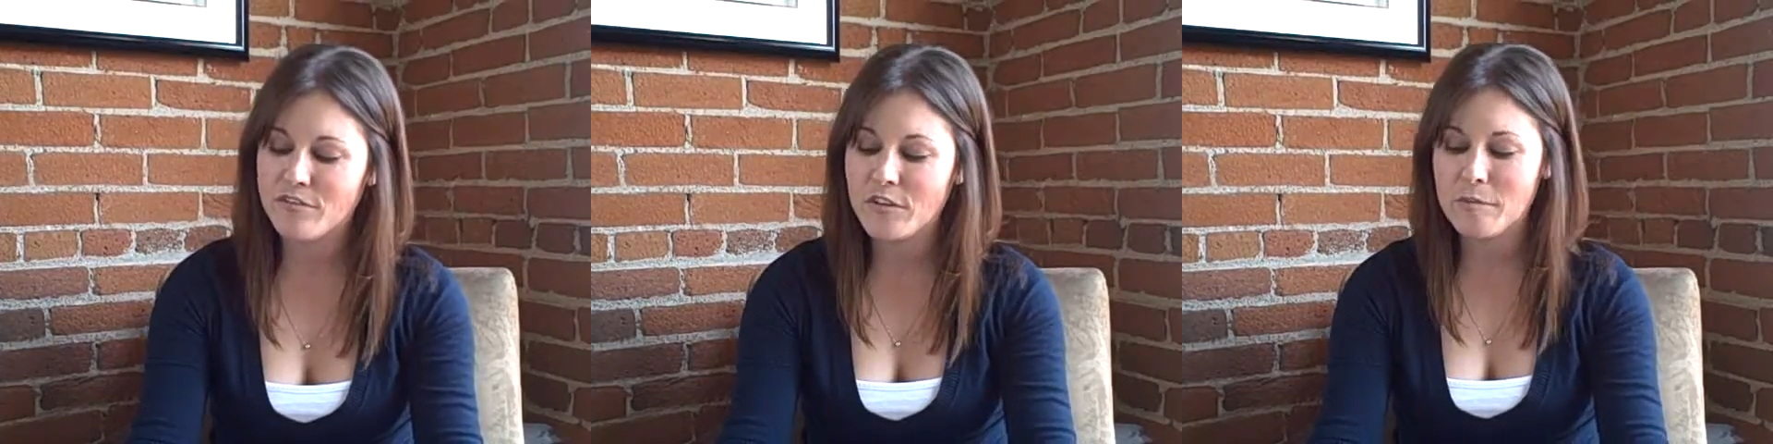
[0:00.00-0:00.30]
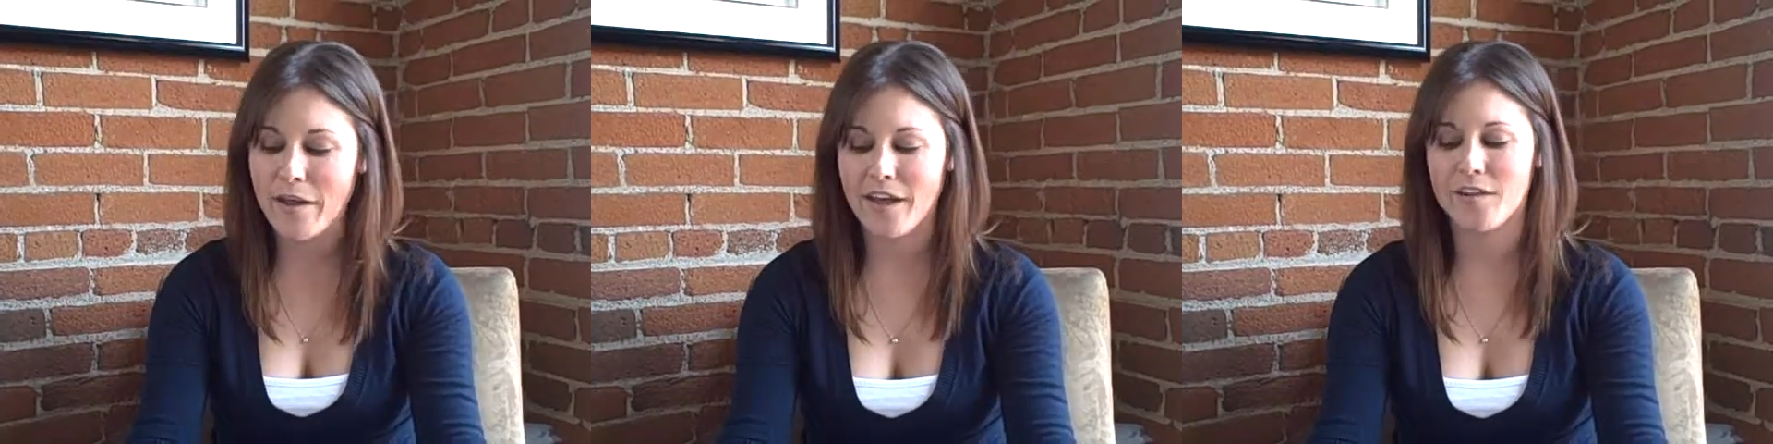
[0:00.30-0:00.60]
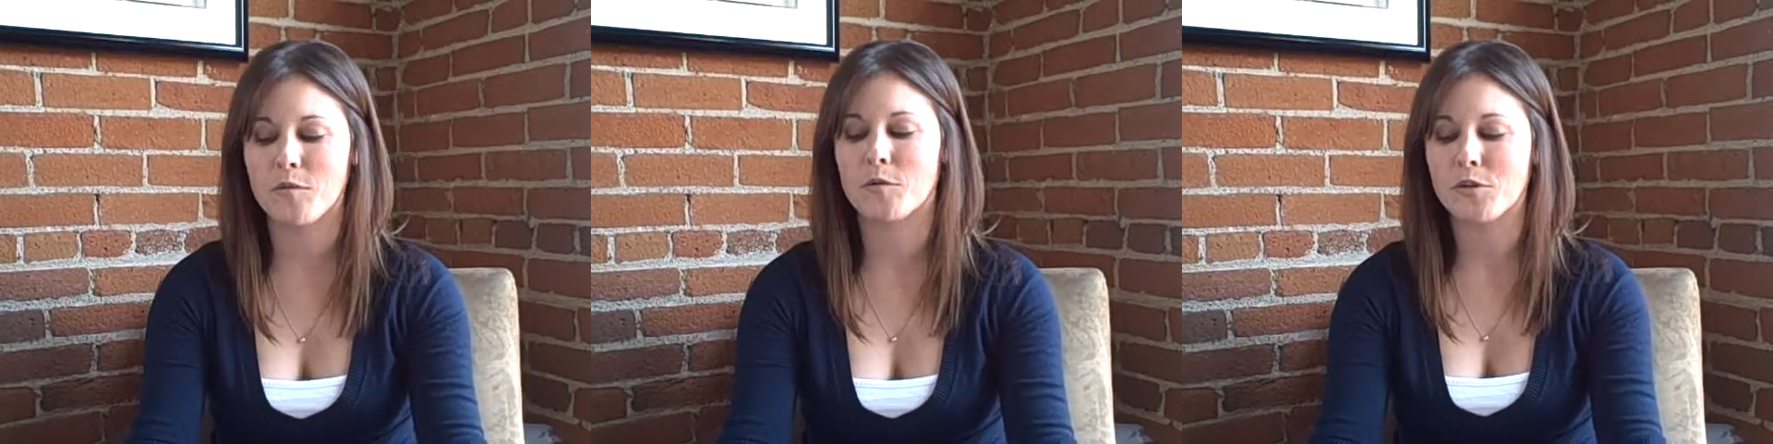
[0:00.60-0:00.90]
fully
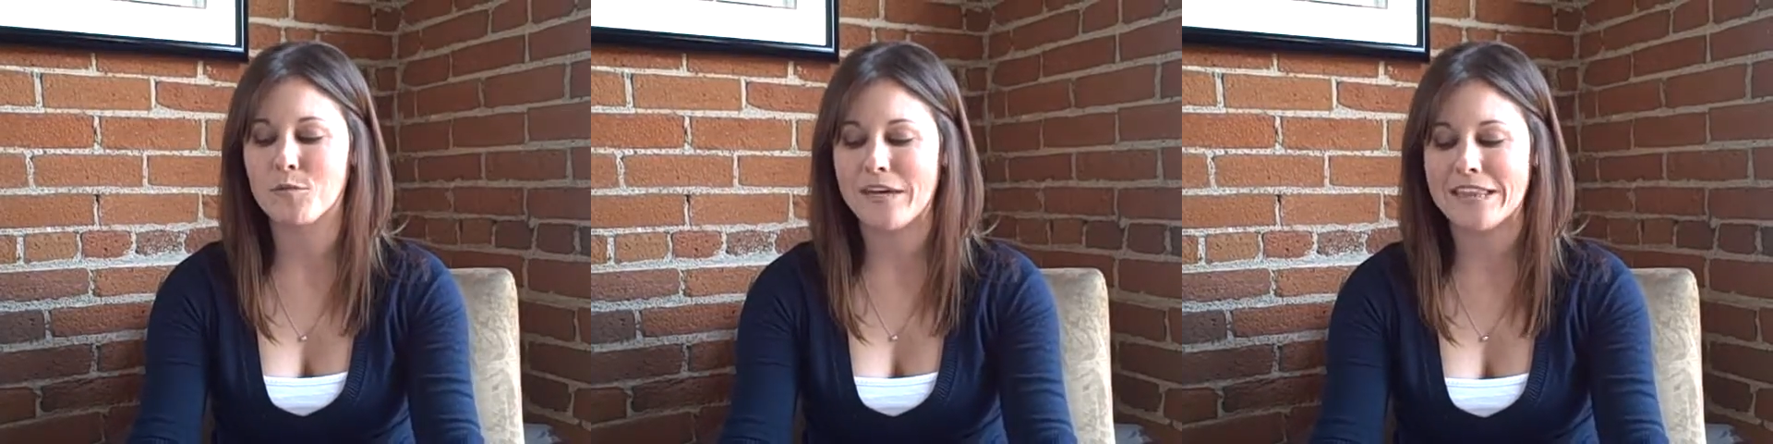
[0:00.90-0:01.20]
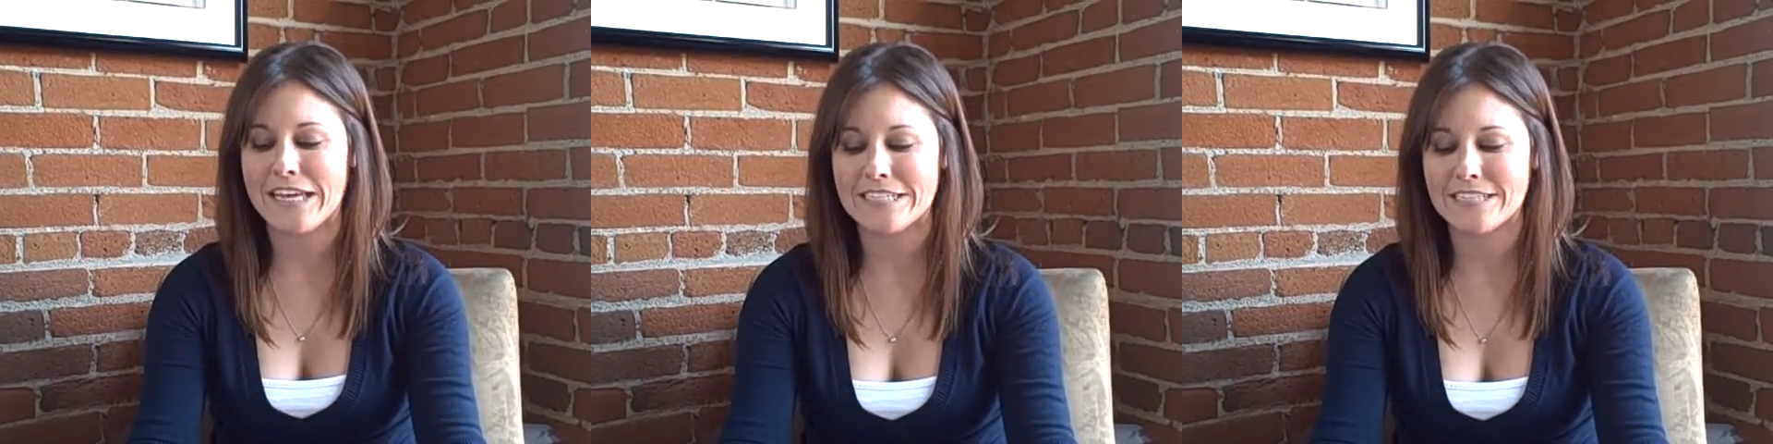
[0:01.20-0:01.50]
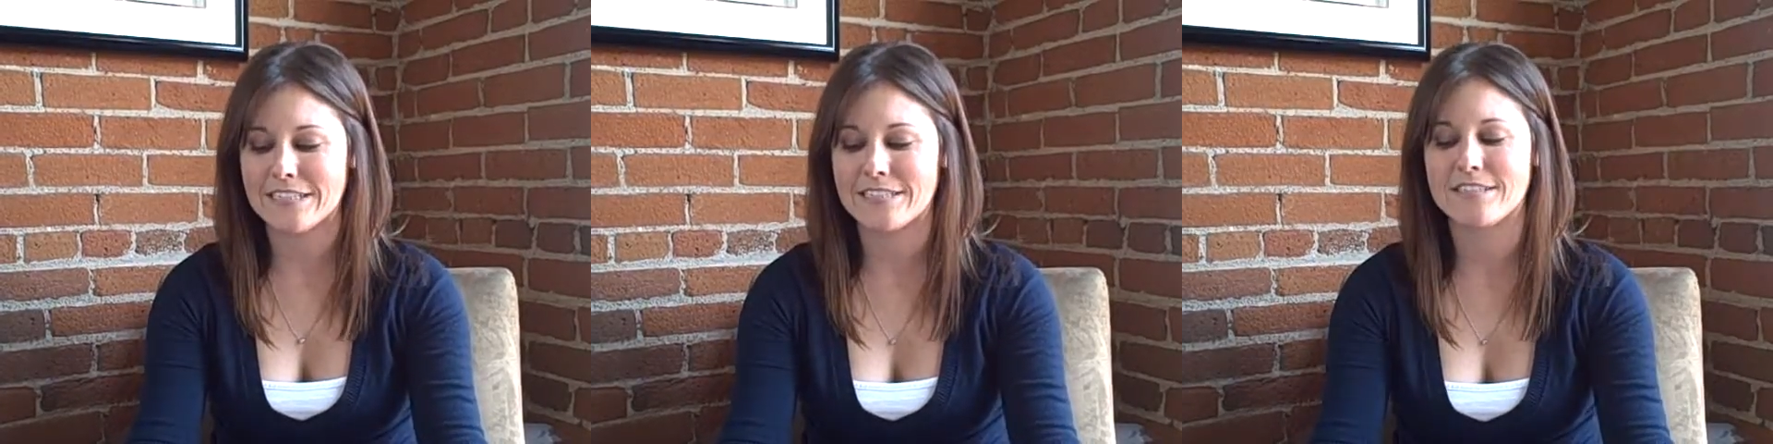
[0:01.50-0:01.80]
paid worldwide
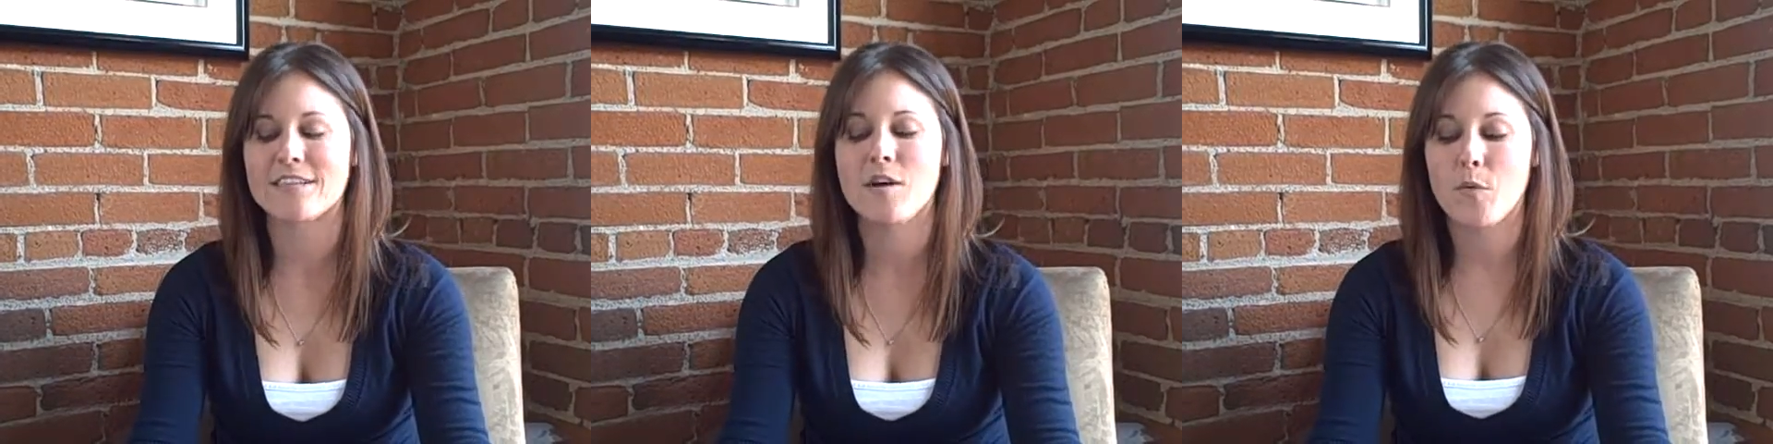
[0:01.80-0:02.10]
license